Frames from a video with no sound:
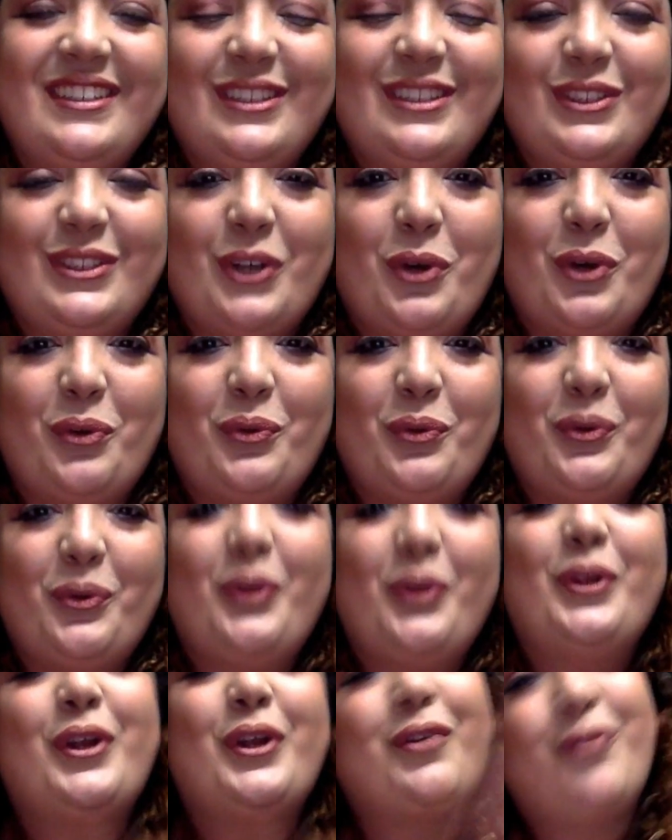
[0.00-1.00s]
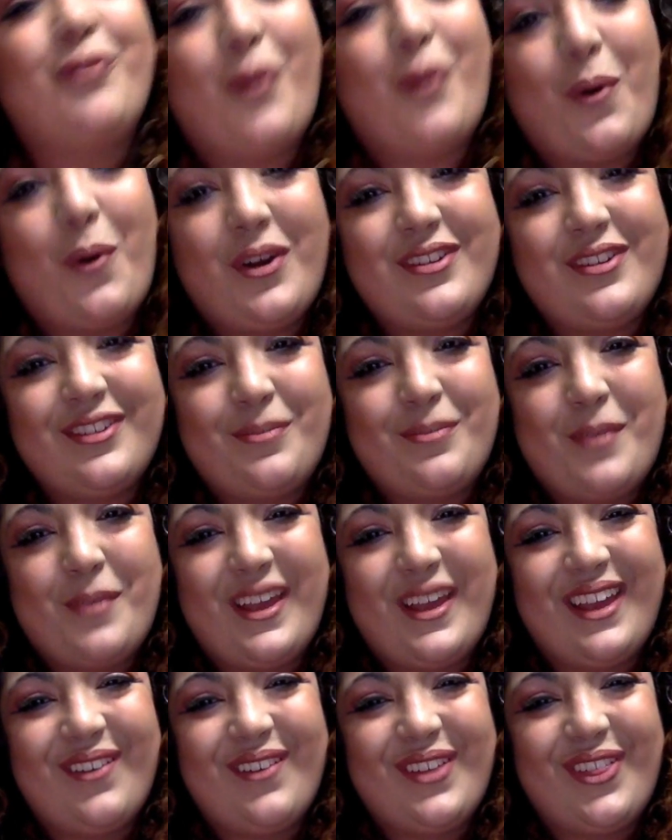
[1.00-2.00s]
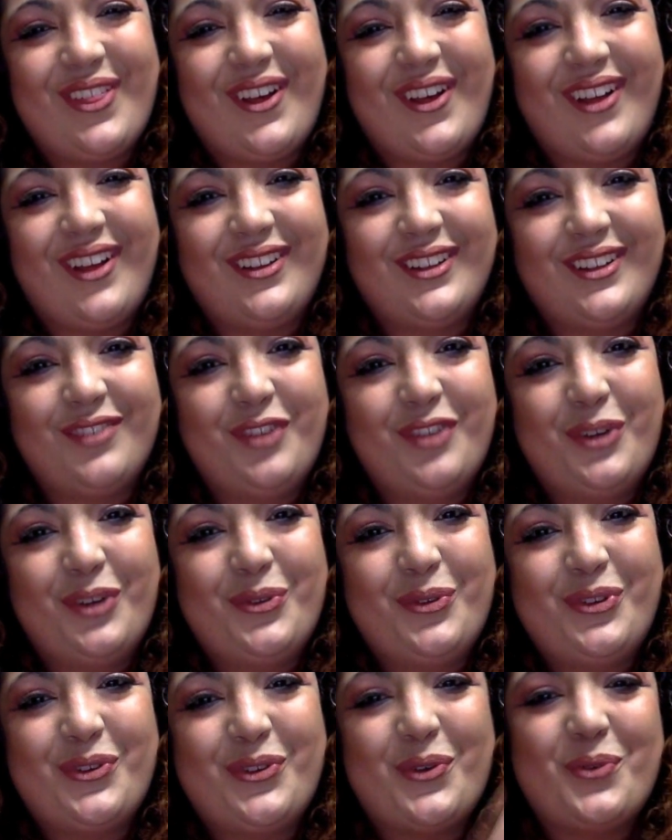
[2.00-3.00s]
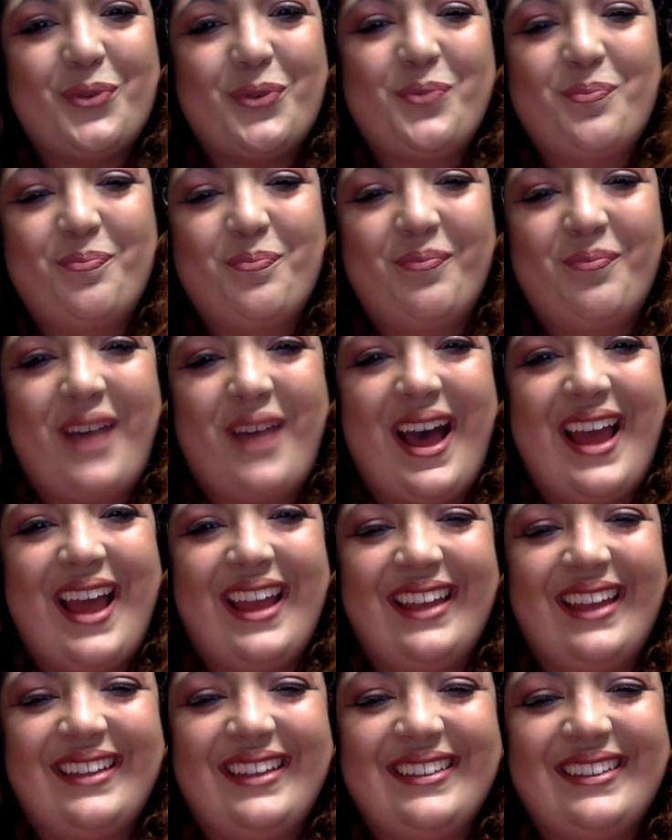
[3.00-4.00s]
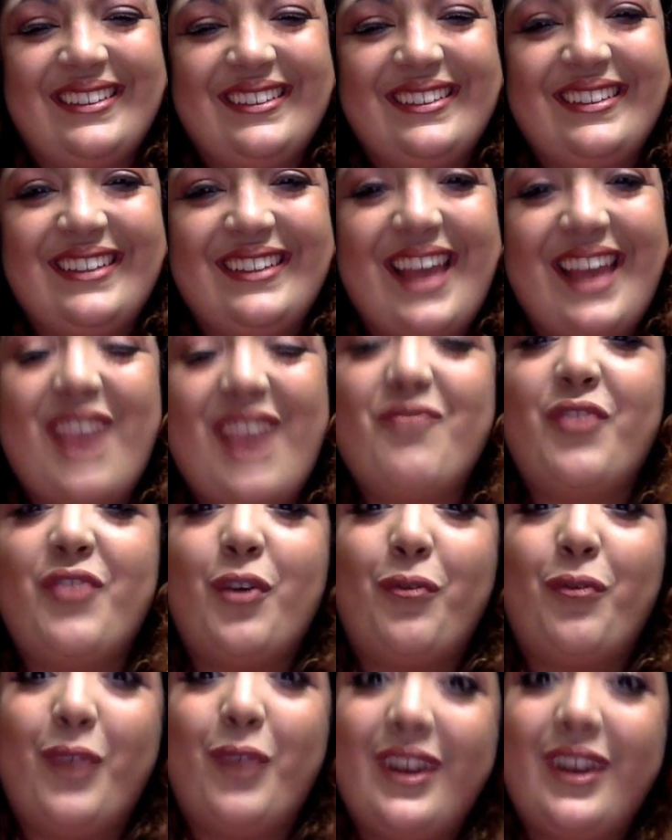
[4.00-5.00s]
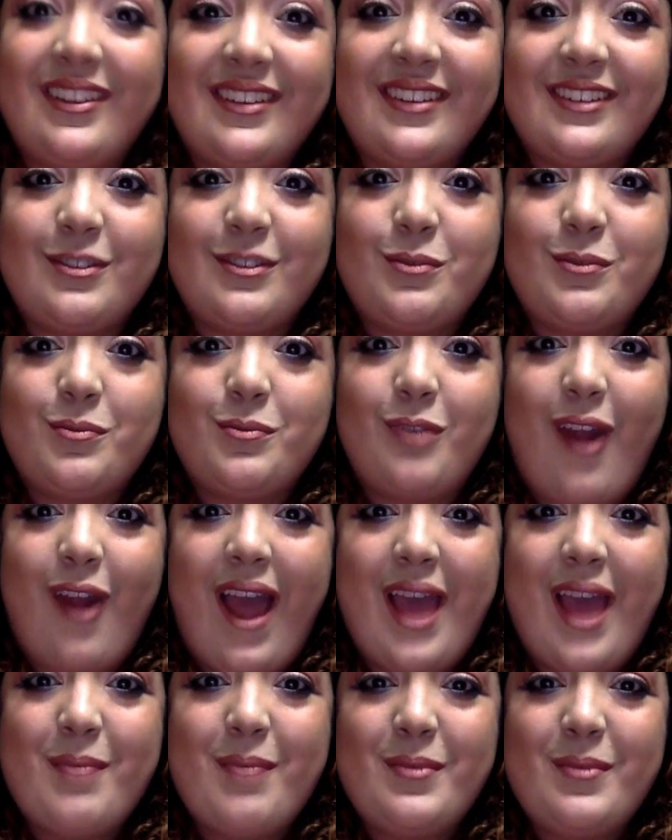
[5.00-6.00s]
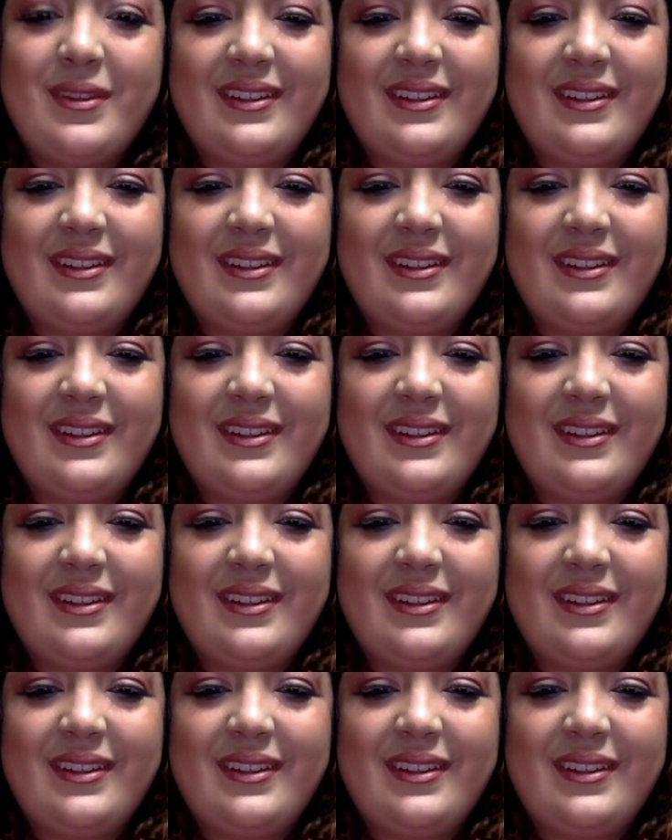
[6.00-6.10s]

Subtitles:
So look forward to speaking with all of you soon. Bye. And feel free to subscribe.